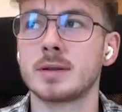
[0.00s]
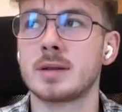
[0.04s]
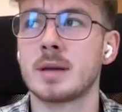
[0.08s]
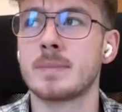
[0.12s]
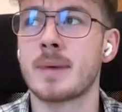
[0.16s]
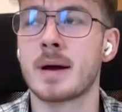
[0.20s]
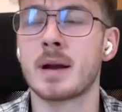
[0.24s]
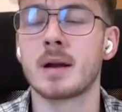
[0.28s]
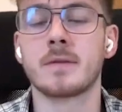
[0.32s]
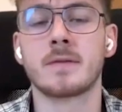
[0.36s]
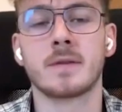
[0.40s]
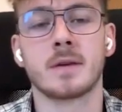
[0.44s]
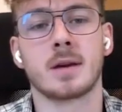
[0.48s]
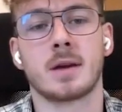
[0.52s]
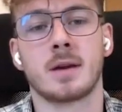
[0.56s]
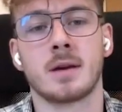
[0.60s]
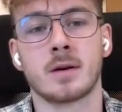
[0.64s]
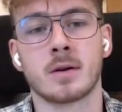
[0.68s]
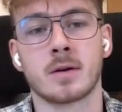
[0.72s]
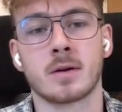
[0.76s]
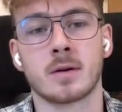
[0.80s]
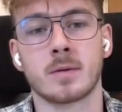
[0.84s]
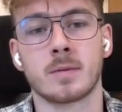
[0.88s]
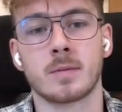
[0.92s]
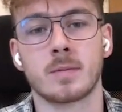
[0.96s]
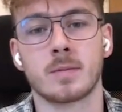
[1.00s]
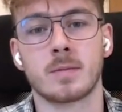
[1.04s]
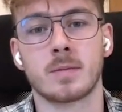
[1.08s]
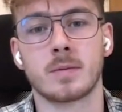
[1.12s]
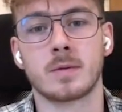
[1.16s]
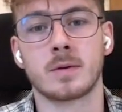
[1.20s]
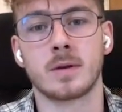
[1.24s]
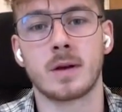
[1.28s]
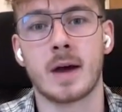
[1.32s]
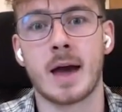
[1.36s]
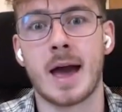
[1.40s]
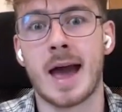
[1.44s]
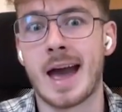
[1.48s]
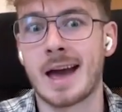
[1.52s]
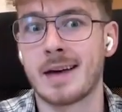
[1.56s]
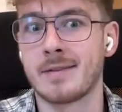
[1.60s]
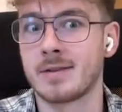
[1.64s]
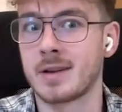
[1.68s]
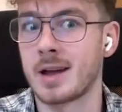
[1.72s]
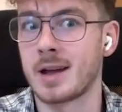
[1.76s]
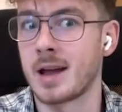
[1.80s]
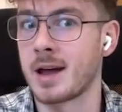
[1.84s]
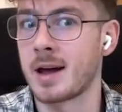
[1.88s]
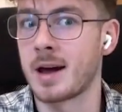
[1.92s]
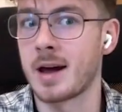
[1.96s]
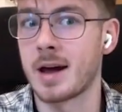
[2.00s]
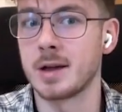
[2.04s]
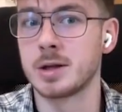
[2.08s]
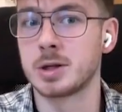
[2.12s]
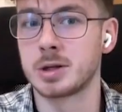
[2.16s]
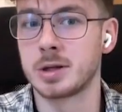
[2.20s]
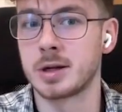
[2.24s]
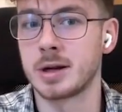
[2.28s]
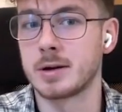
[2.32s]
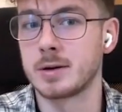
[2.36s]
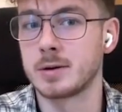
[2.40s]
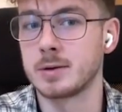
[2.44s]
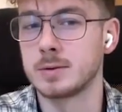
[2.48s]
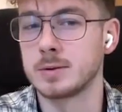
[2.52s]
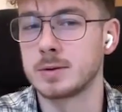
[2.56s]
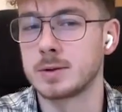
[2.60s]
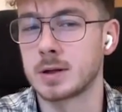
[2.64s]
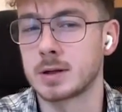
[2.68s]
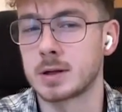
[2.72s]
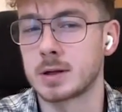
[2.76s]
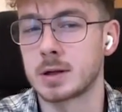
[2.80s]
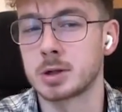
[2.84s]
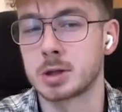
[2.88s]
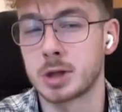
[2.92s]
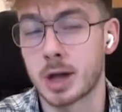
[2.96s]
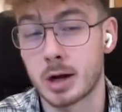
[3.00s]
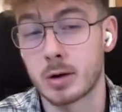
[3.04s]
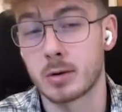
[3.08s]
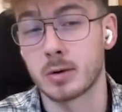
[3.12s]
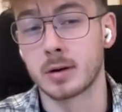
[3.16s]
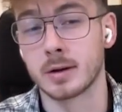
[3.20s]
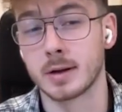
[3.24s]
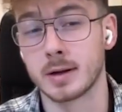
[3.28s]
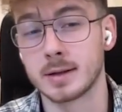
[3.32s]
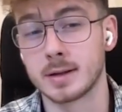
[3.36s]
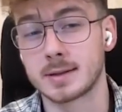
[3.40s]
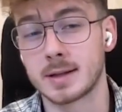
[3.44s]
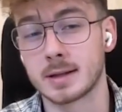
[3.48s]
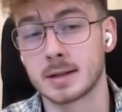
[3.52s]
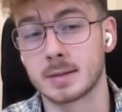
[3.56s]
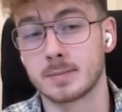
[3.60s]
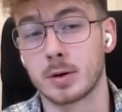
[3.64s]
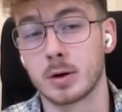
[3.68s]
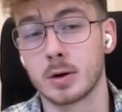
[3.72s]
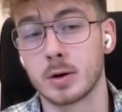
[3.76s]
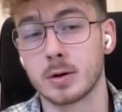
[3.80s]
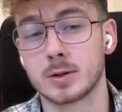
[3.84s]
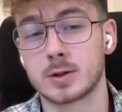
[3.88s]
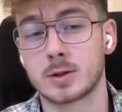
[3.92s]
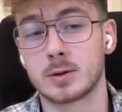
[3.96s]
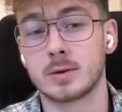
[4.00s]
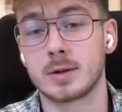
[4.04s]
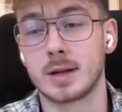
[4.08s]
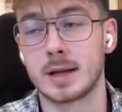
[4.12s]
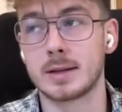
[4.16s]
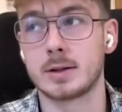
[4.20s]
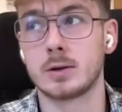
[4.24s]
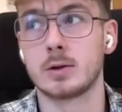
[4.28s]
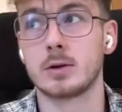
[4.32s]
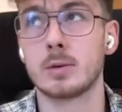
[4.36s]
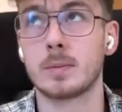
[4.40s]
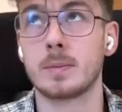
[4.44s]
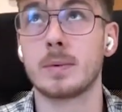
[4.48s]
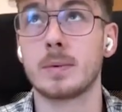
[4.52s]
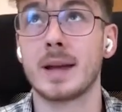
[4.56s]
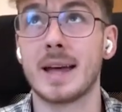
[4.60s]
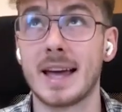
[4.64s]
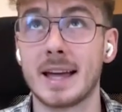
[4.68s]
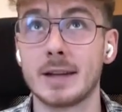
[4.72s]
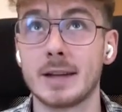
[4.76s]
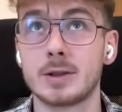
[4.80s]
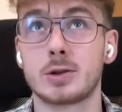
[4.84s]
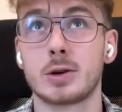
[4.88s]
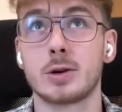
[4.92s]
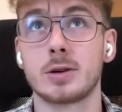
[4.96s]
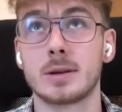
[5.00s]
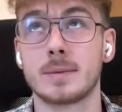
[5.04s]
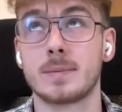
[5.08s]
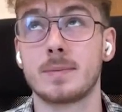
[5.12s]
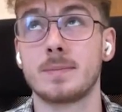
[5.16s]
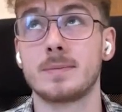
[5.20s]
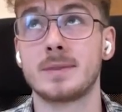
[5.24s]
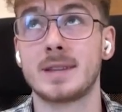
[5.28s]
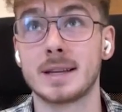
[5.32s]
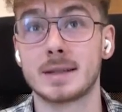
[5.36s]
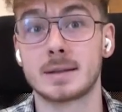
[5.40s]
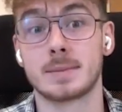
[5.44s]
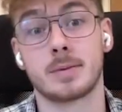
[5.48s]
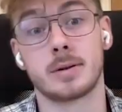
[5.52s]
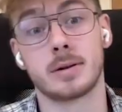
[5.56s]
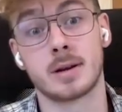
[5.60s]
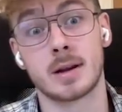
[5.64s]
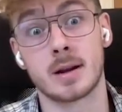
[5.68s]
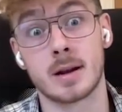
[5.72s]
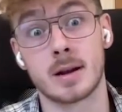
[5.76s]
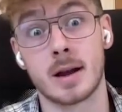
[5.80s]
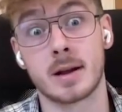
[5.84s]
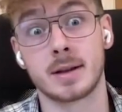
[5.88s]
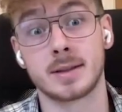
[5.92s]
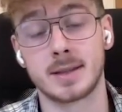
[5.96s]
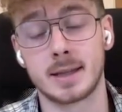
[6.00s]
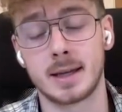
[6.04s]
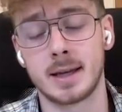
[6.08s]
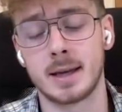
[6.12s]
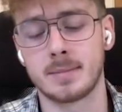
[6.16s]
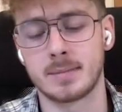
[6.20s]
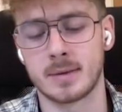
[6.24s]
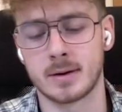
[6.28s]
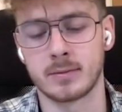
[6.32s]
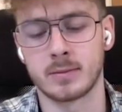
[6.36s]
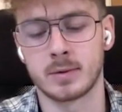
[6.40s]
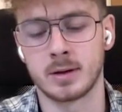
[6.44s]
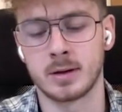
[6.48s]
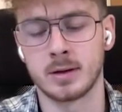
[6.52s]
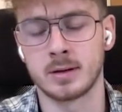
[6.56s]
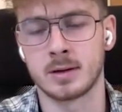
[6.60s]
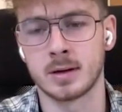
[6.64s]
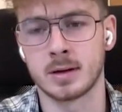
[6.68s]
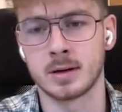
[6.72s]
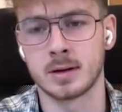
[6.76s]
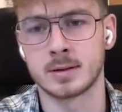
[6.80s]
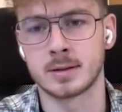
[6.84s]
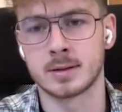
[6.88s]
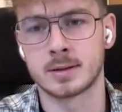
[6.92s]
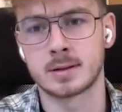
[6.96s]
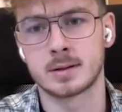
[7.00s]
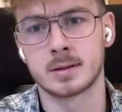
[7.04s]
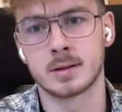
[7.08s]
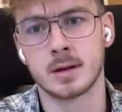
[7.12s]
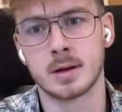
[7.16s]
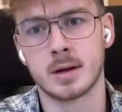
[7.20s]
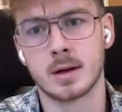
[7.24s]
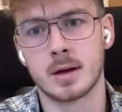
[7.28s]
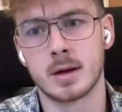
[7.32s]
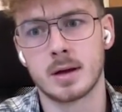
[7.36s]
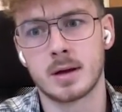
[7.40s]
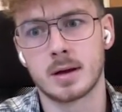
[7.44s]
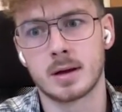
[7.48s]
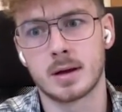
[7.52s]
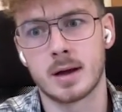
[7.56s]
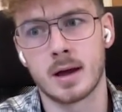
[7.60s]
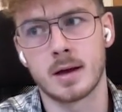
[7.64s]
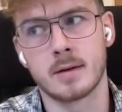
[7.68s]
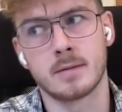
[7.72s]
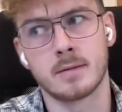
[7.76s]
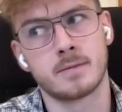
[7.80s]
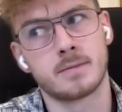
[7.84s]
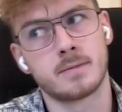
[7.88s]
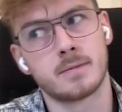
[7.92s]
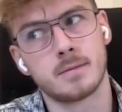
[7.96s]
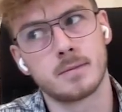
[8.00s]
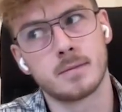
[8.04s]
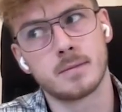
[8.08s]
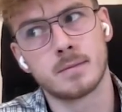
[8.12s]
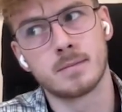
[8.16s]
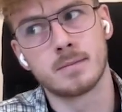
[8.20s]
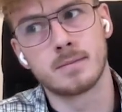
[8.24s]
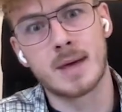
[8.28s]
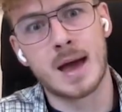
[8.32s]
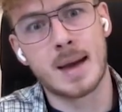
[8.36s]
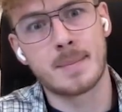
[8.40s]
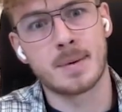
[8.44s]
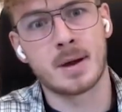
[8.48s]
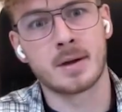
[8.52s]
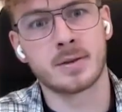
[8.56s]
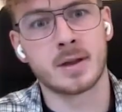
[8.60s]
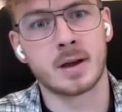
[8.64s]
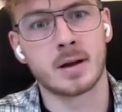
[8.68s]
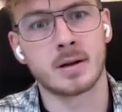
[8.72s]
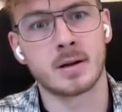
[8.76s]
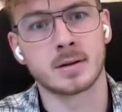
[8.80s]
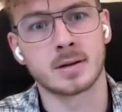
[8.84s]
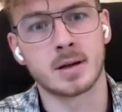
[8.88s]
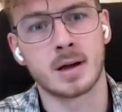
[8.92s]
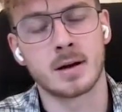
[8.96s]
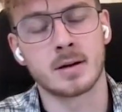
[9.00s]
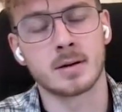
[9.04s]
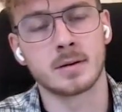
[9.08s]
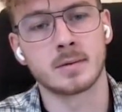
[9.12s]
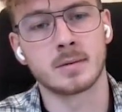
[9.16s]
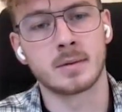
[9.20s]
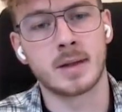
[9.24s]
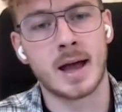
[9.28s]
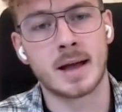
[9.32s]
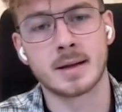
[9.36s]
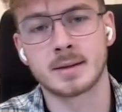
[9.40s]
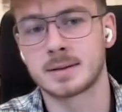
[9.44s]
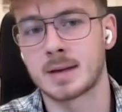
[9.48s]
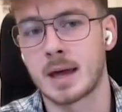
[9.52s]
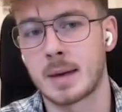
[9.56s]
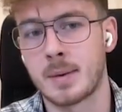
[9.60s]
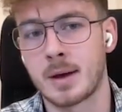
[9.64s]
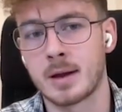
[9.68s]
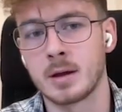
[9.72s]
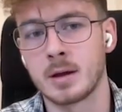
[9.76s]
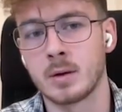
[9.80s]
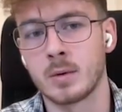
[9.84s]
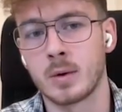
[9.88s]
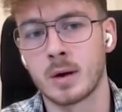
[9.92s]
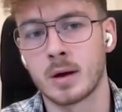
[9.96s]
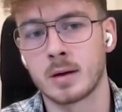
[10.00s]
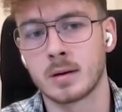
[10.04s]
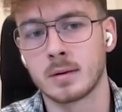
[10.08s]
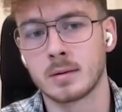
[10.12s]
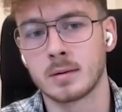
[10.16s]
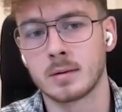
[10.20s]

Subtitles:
the benefit here to have an AI engineer who's such a generalist as opposed to an interdisciplinary team that really does kind of map out that entire landscape anyway?